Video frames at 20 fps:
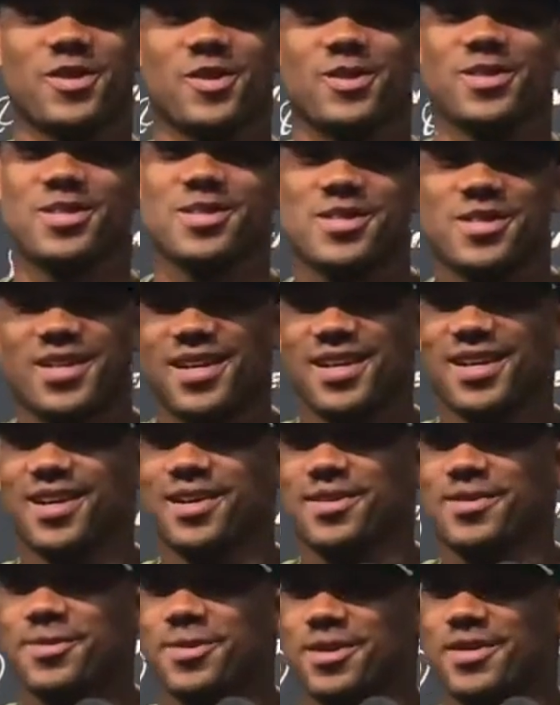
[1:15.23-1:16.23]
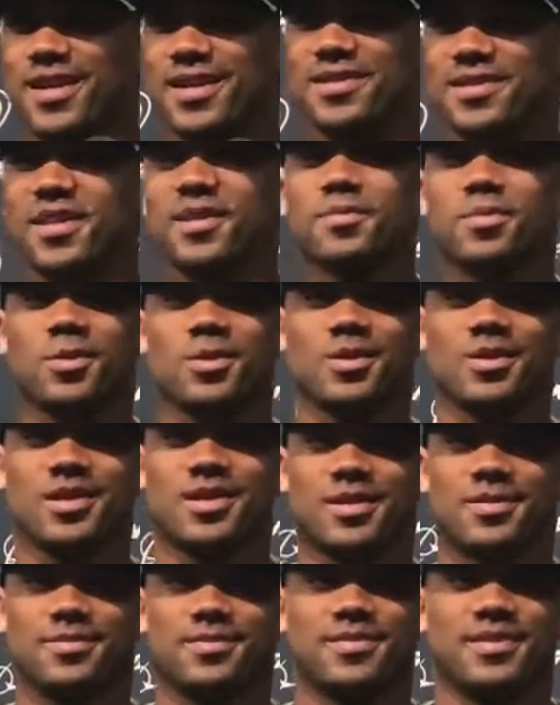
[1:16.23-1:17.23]
You know, it's just, it's really that simple.
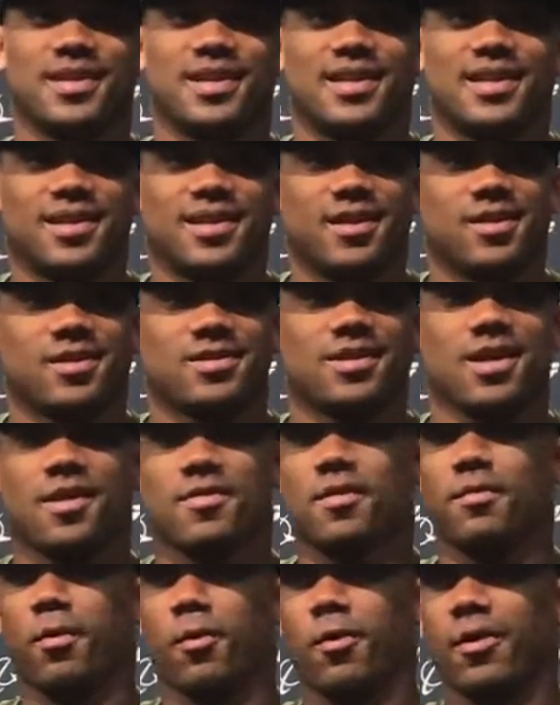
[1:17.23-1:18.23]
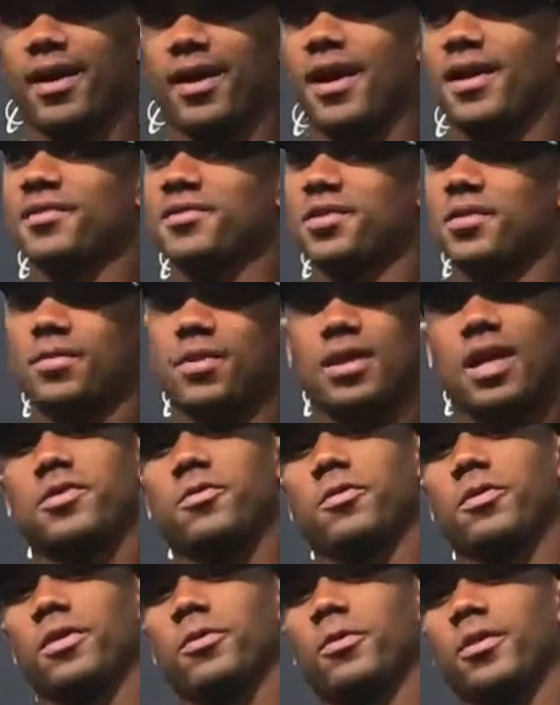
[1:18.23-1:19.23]
Um, you know, it's kind of the boring answer, but
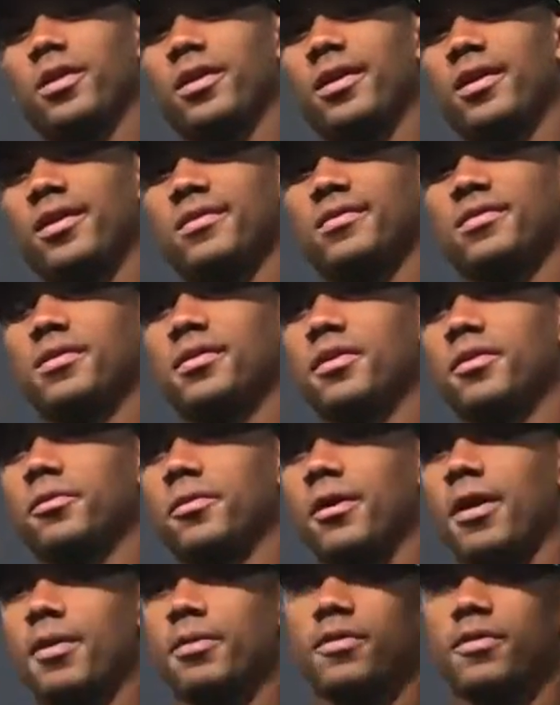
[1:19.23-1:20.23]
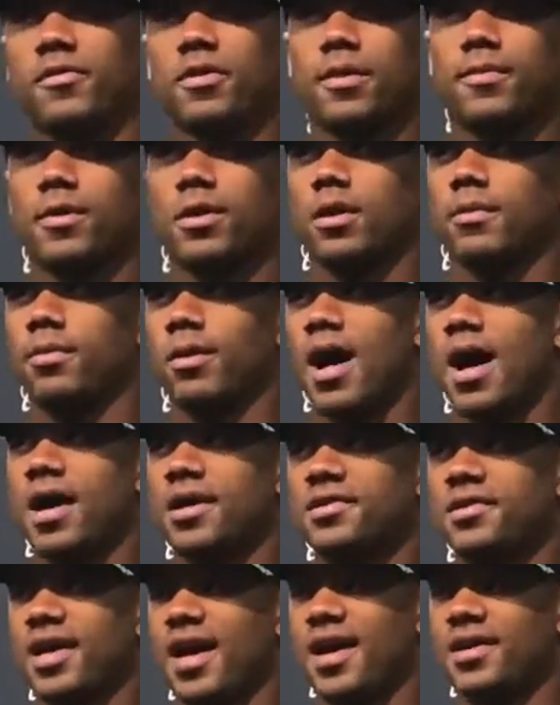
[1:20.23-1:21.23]
that's really what it is. You know, we were able to fit up on our
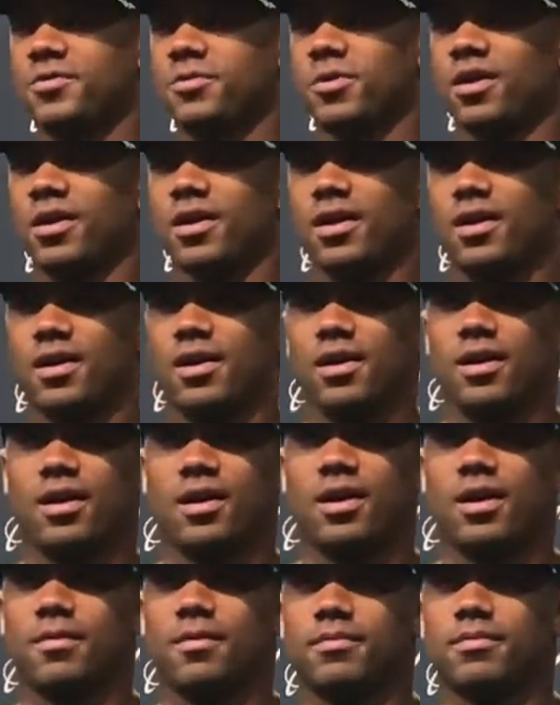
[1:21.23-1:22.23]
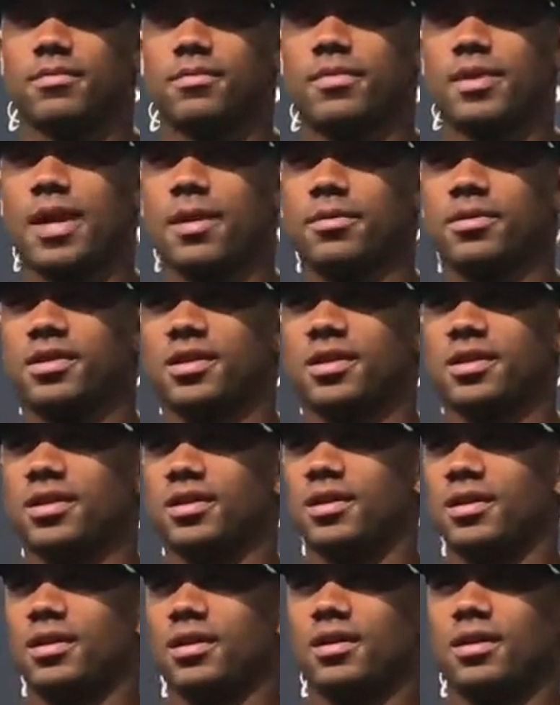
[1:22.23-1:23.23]
blocks. Guys were um, be able to
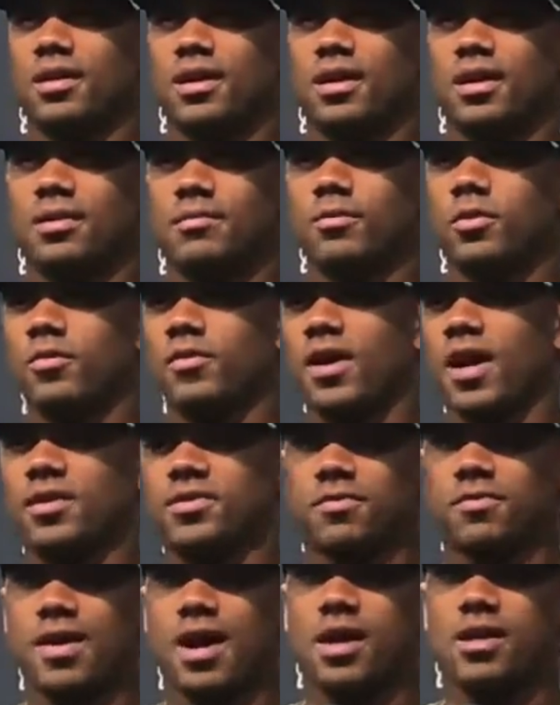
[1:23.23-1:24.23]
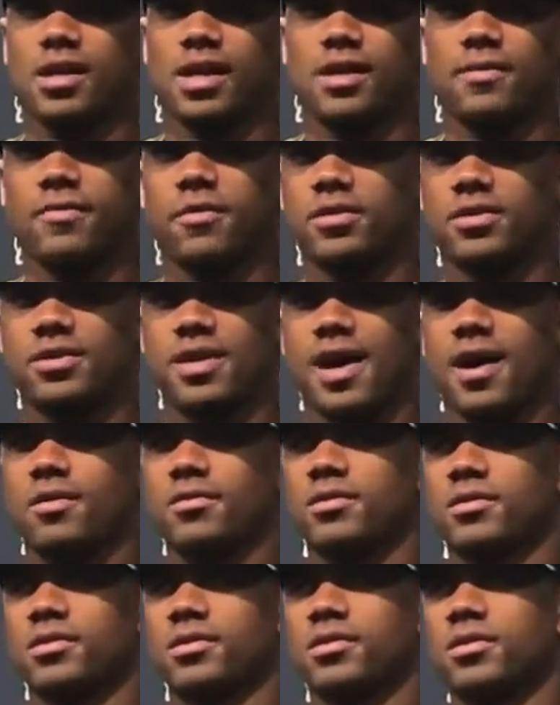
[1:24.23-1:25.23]
um, move guys around and get first
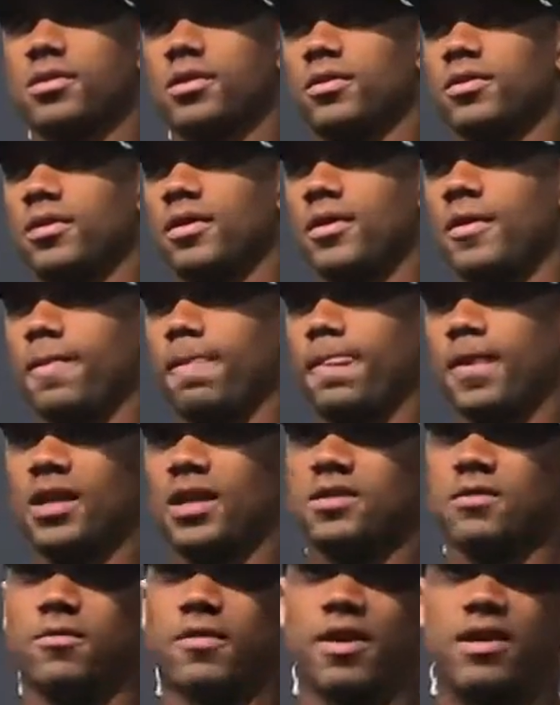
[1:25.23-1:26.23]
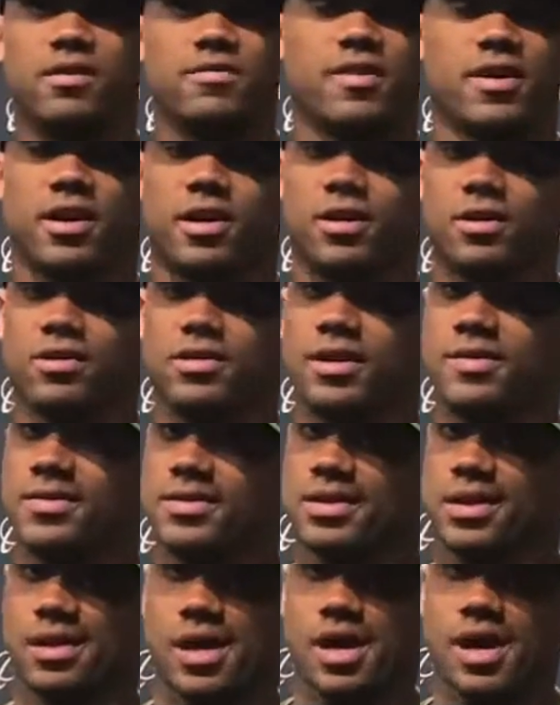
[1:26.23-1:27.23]
downs. And so against a very, very good
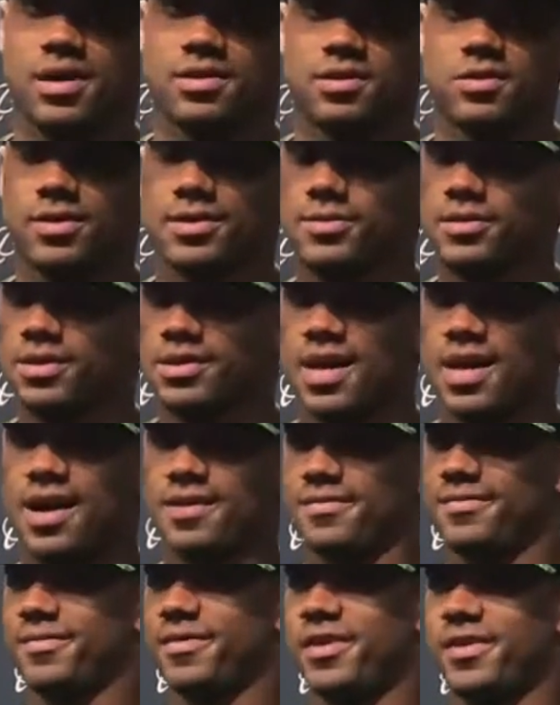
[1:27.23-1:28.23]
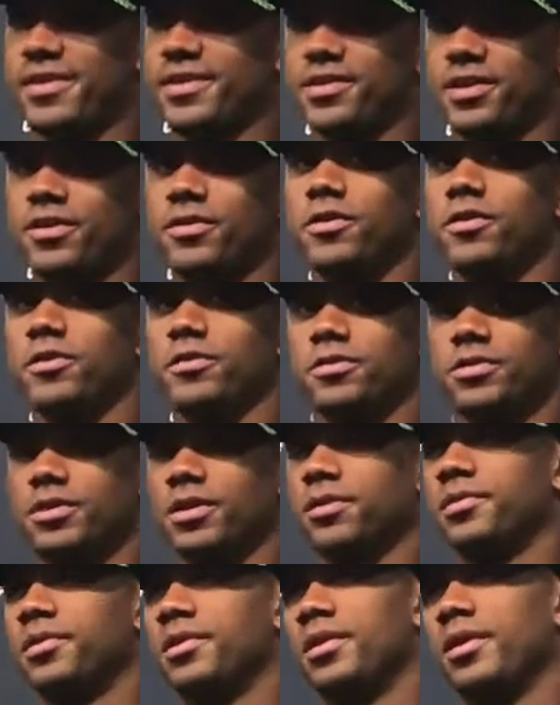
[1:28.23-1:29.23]
defensive line, too, which is not very easy to do.
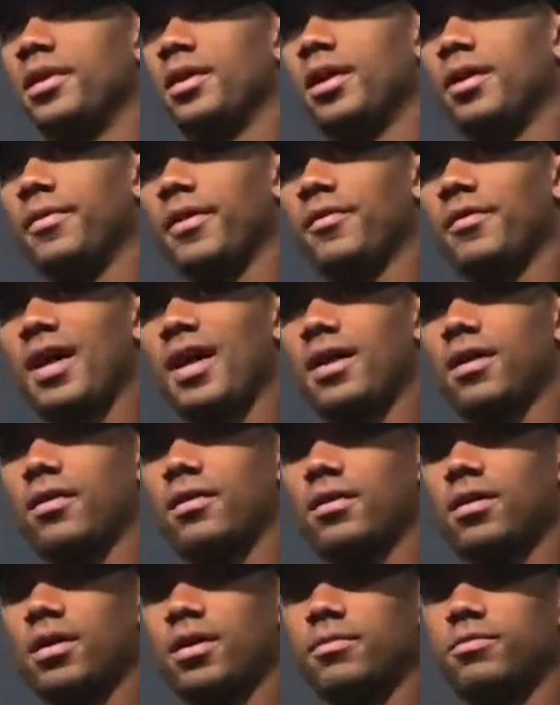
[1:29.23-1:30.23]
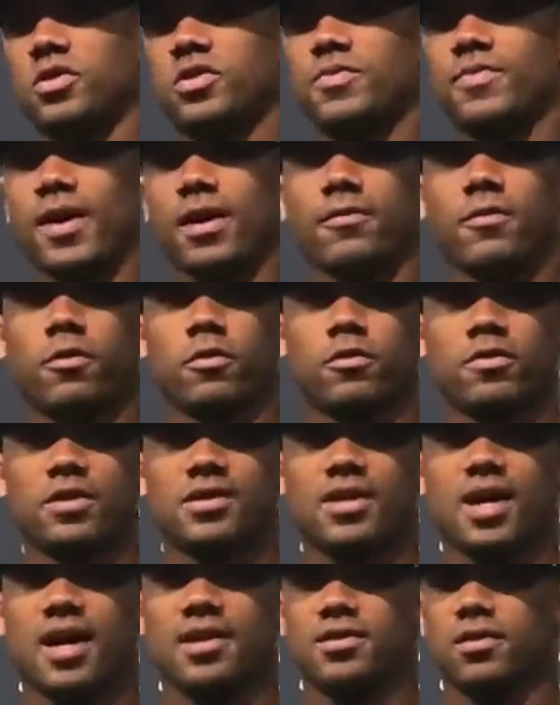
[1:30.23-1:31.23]
So we have a lot of um, respect for who
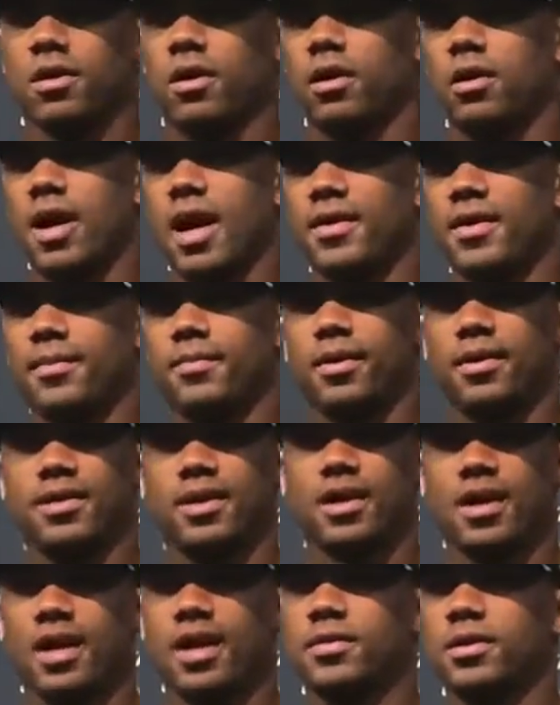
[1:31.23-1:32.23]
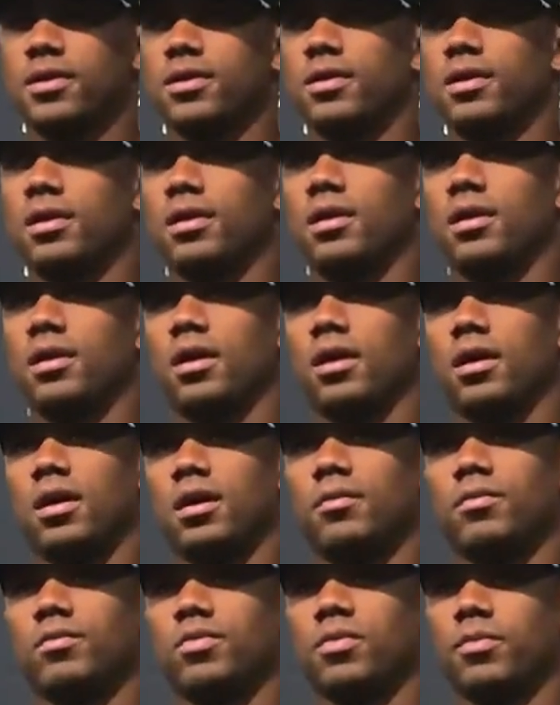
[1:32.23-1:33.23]
these guys are and how they play the game. And
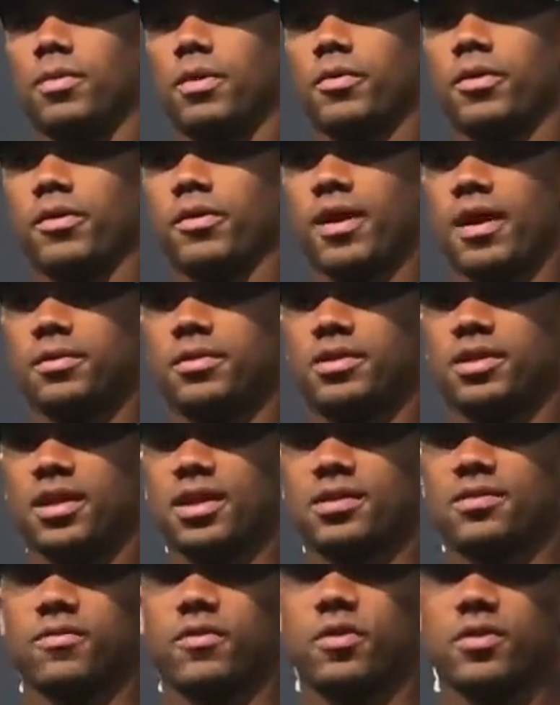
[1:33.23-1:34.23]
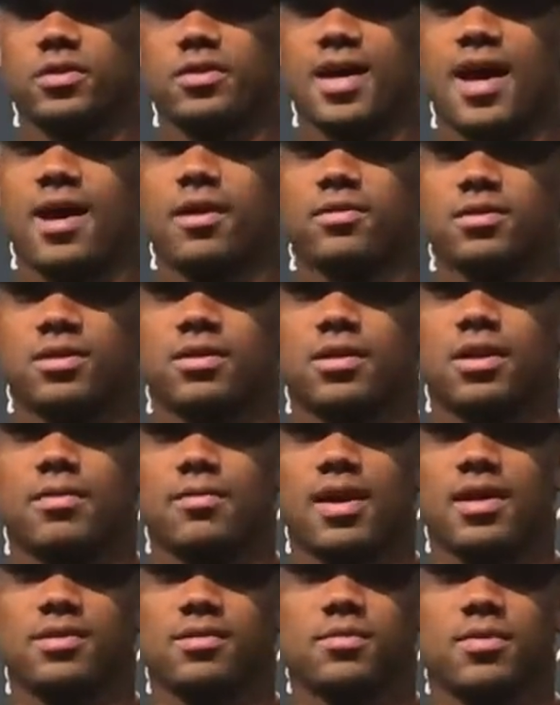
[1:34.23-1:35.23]
um, so, But we were able to get some first downs and,
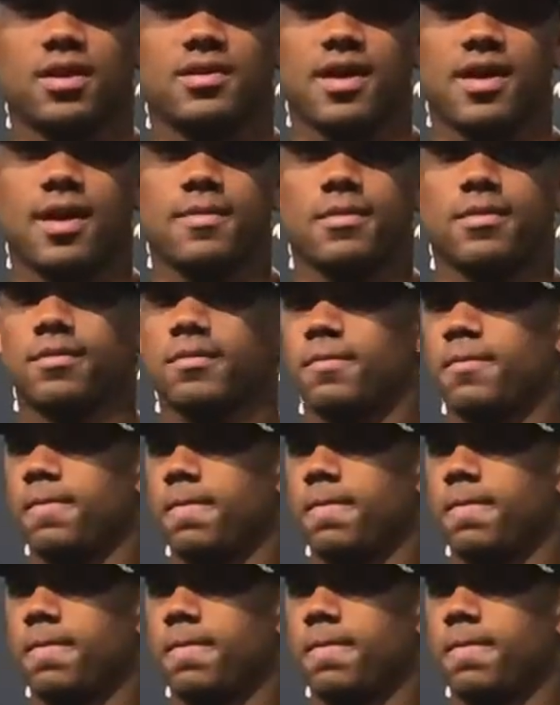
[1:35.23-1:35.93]
and, make some things happen.